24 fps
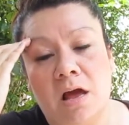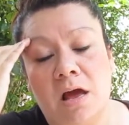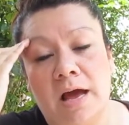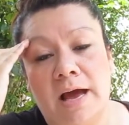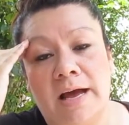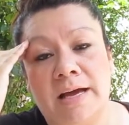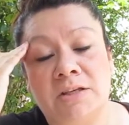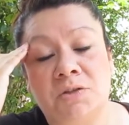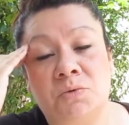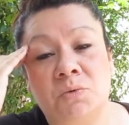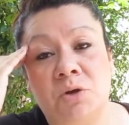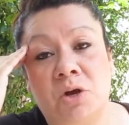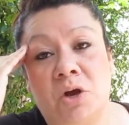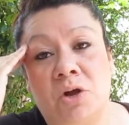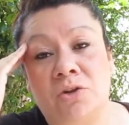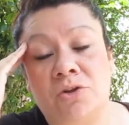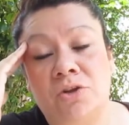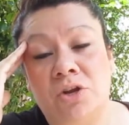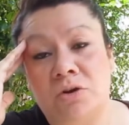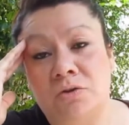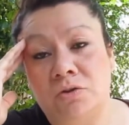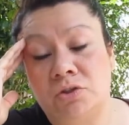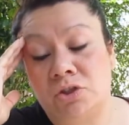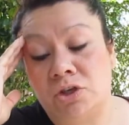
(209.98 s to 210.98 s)
as we all
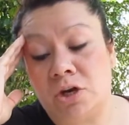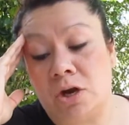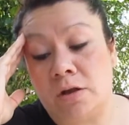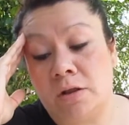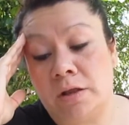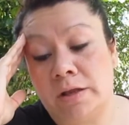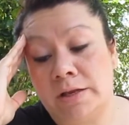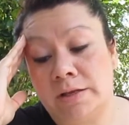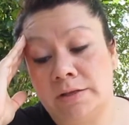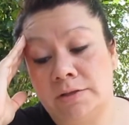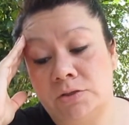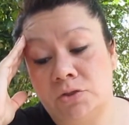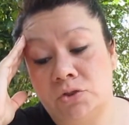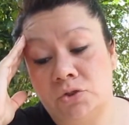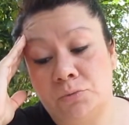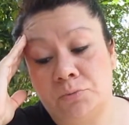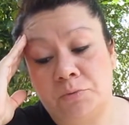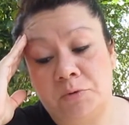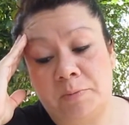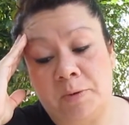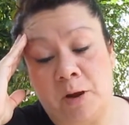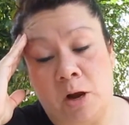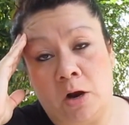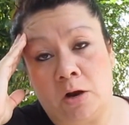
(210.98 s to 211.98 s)
know, Charlotte is
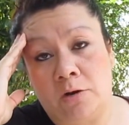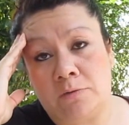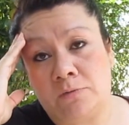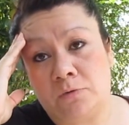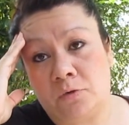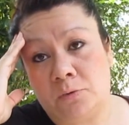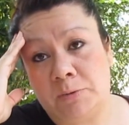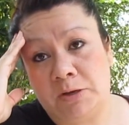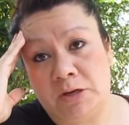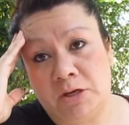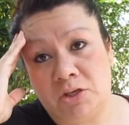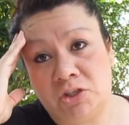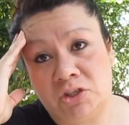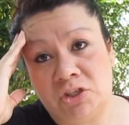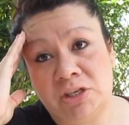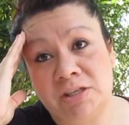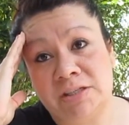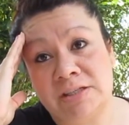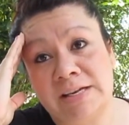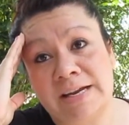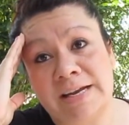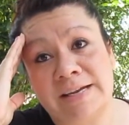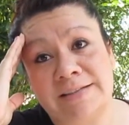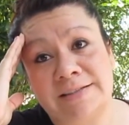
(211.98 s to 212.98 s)
super powerful because
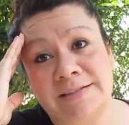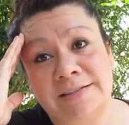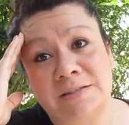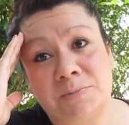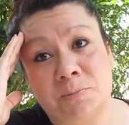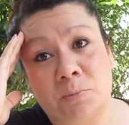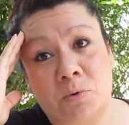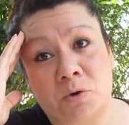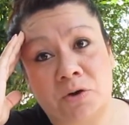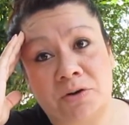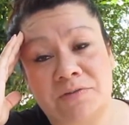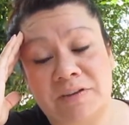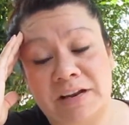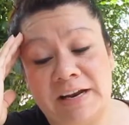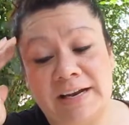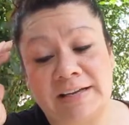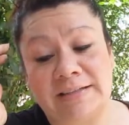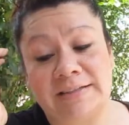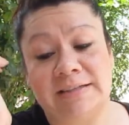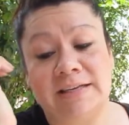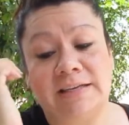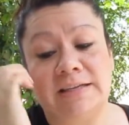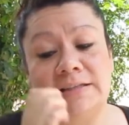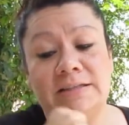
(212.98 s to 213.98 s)
she's an Essence born of an
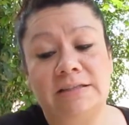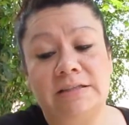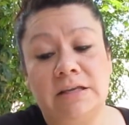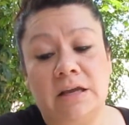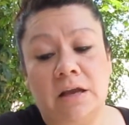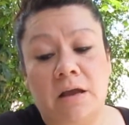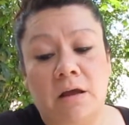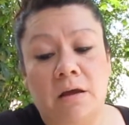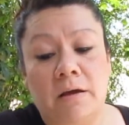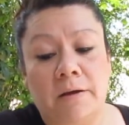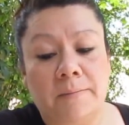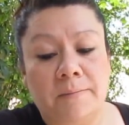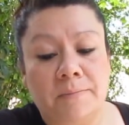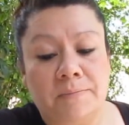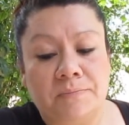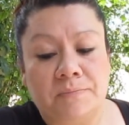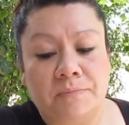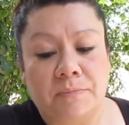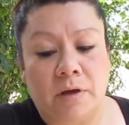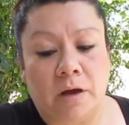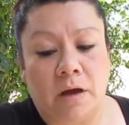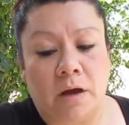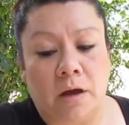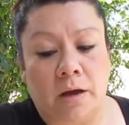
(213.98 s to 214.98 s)
Essence.
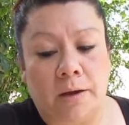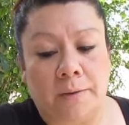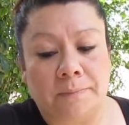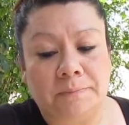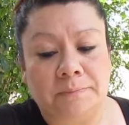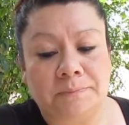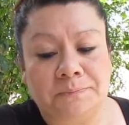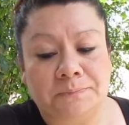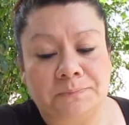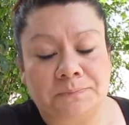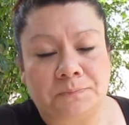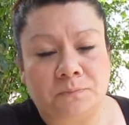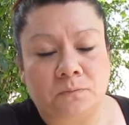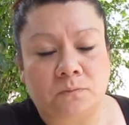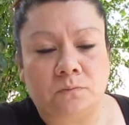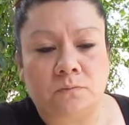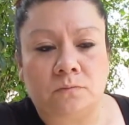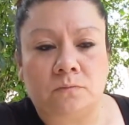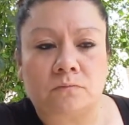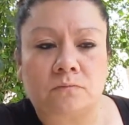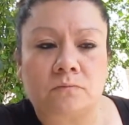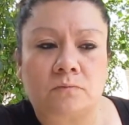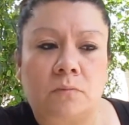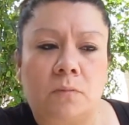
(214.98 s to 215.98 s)

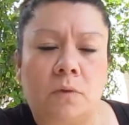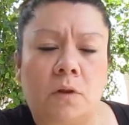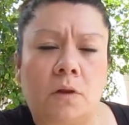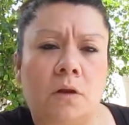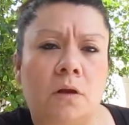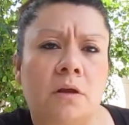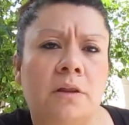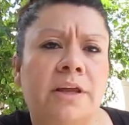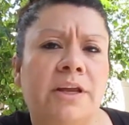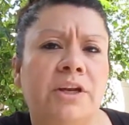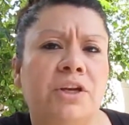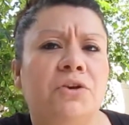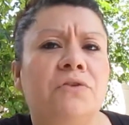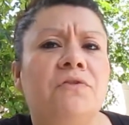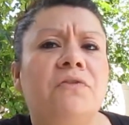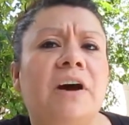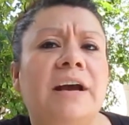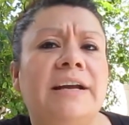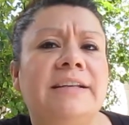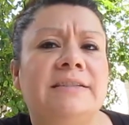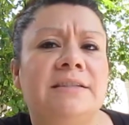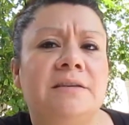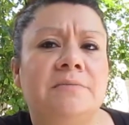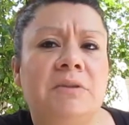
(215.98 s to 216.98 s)
They do
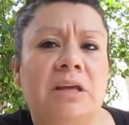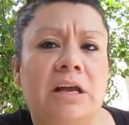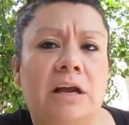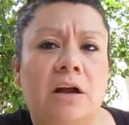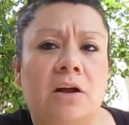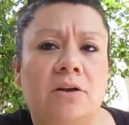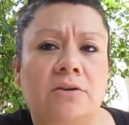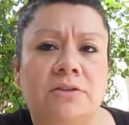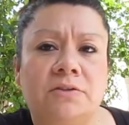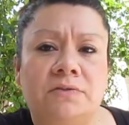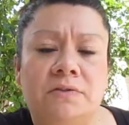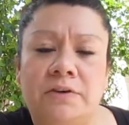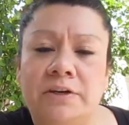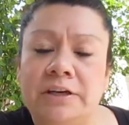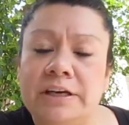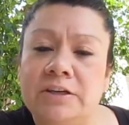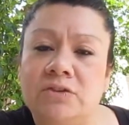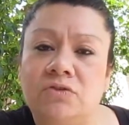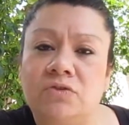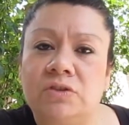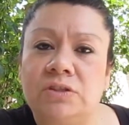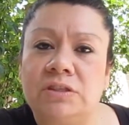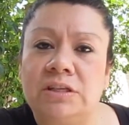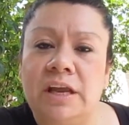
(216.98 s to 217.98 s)
find something else very
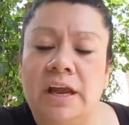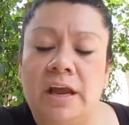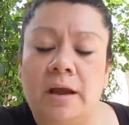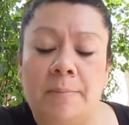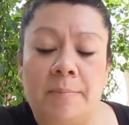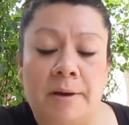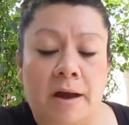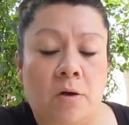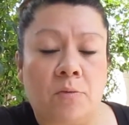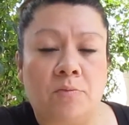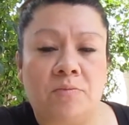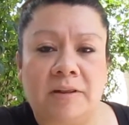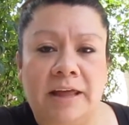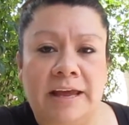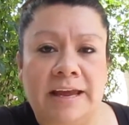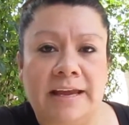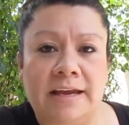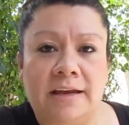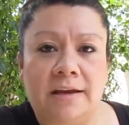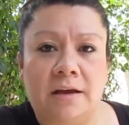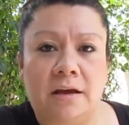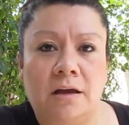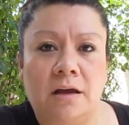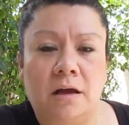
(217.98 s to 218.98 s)
interesting about
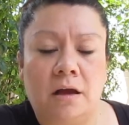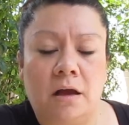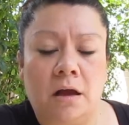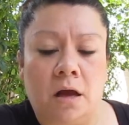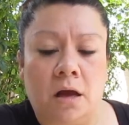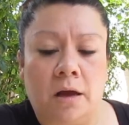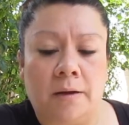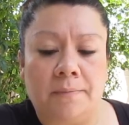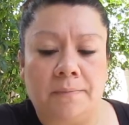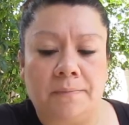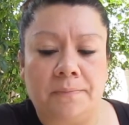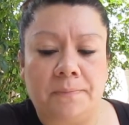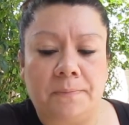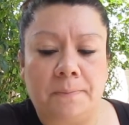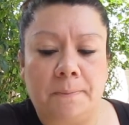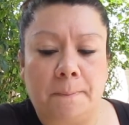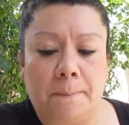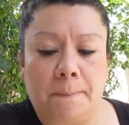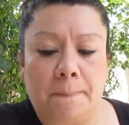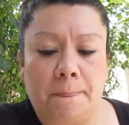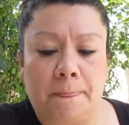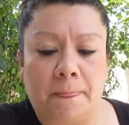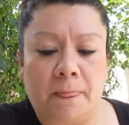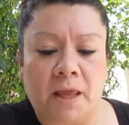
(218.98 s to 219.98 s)
Blake. I
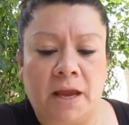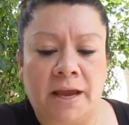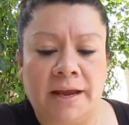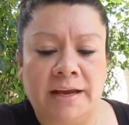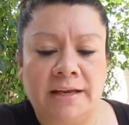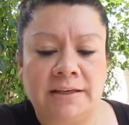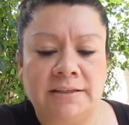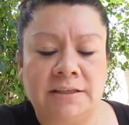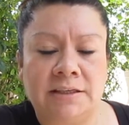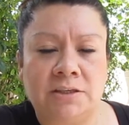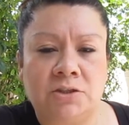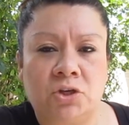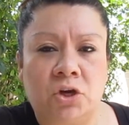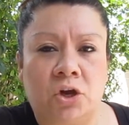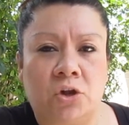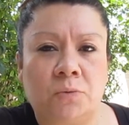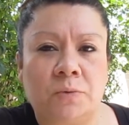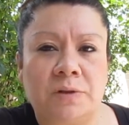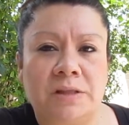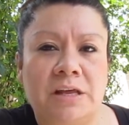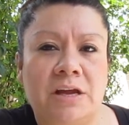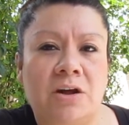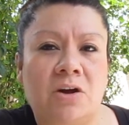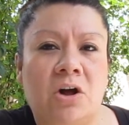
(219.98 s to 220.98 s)
guess he's called
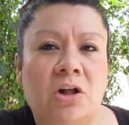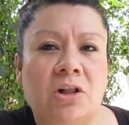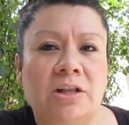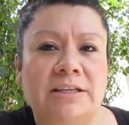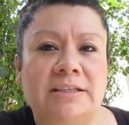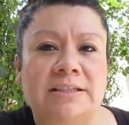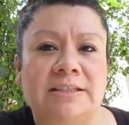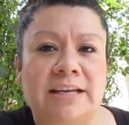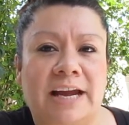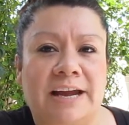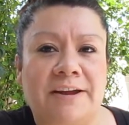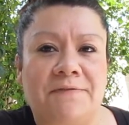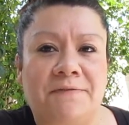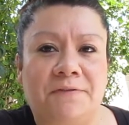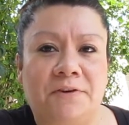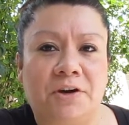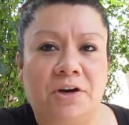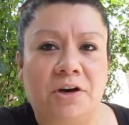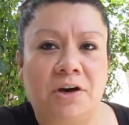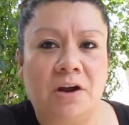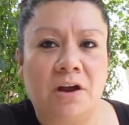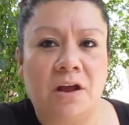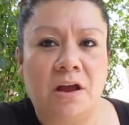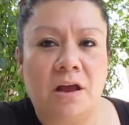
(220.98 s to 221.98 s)
what they call a
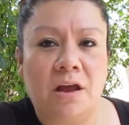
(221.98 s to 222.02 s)
cipher,